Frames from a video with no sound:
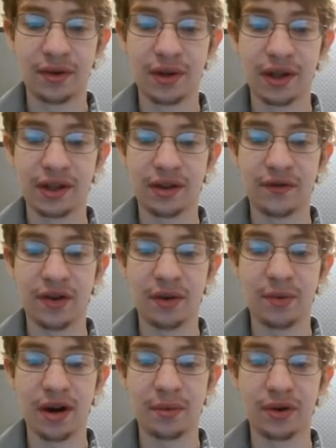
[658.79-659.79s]
you get to the very
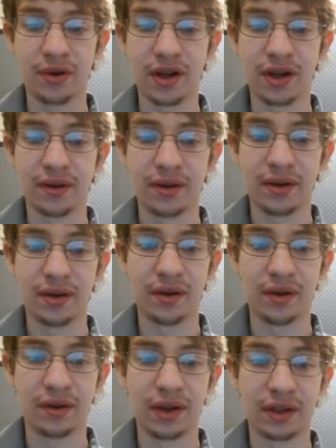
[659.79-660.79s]
bottom, you're done.
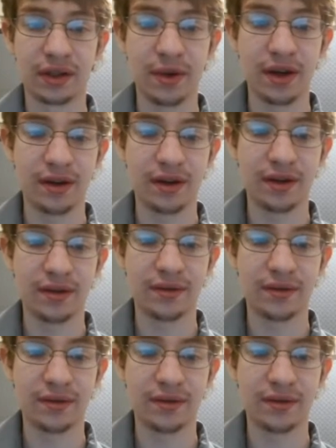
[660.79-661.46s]
You can click submit,